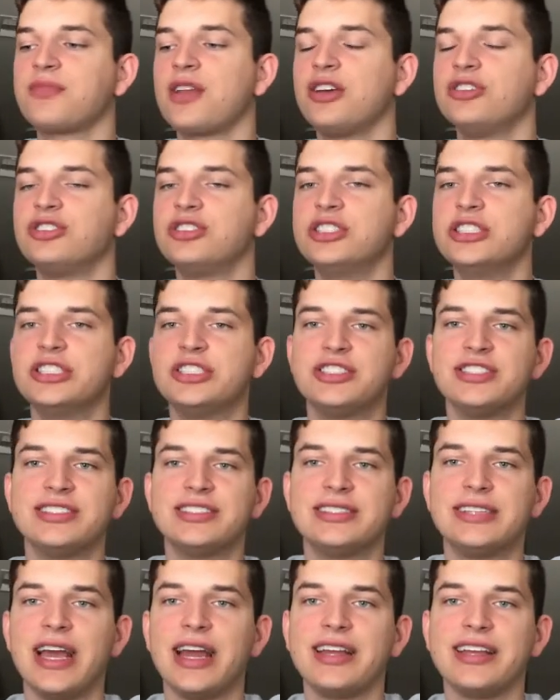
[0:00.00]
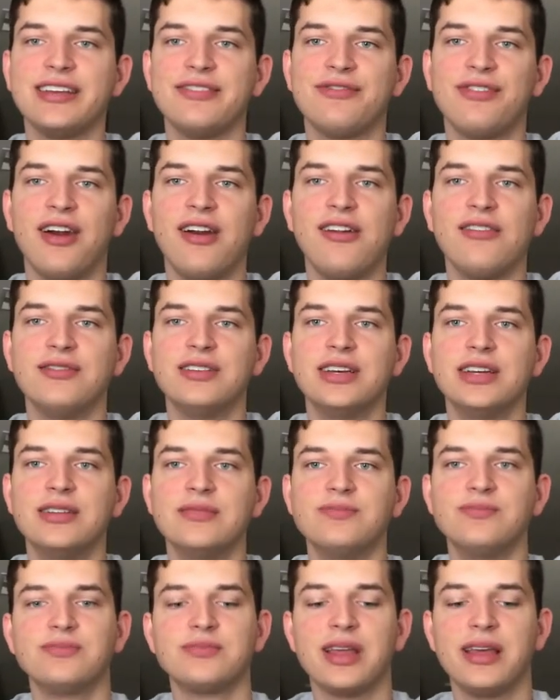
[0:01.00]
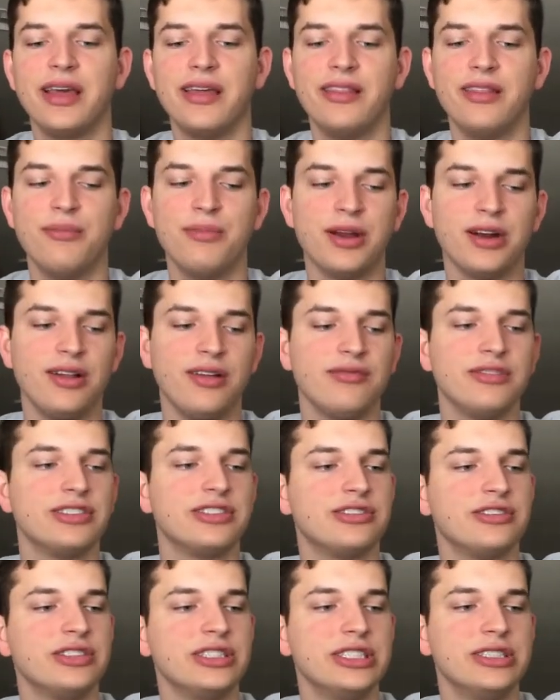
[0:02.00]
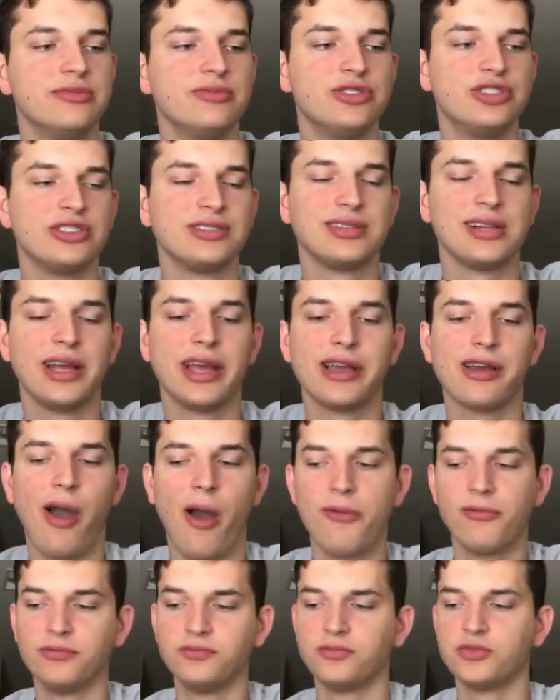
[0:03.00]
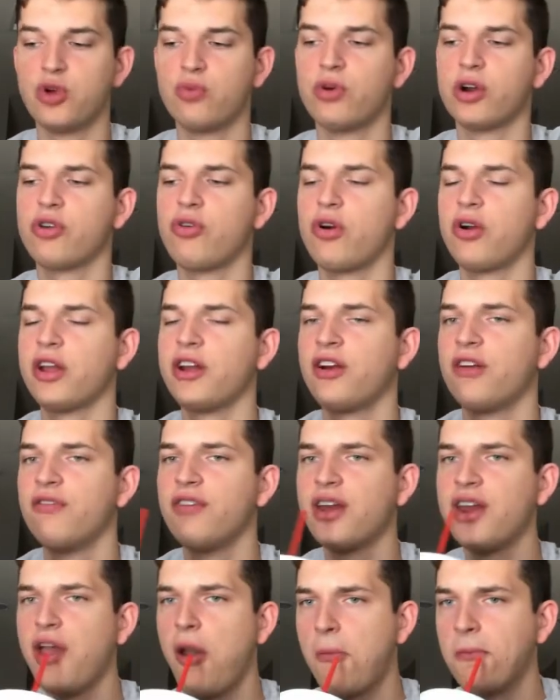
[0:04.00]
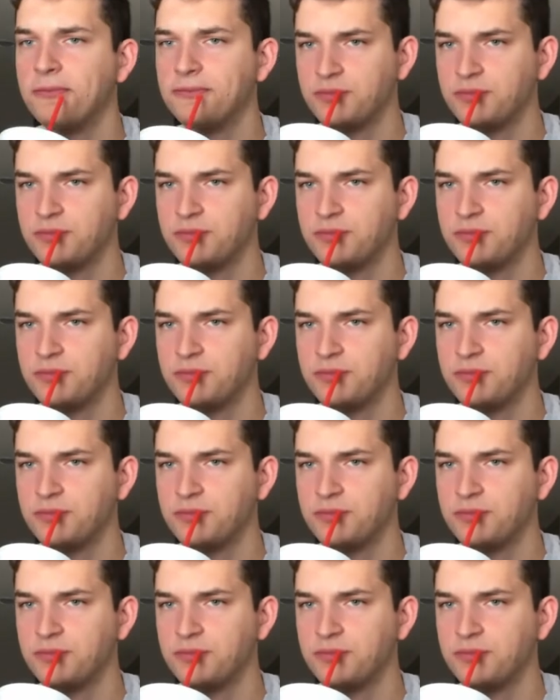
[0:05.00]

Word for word: because she's just standing in front of it in the middle of the street, just like recording her video.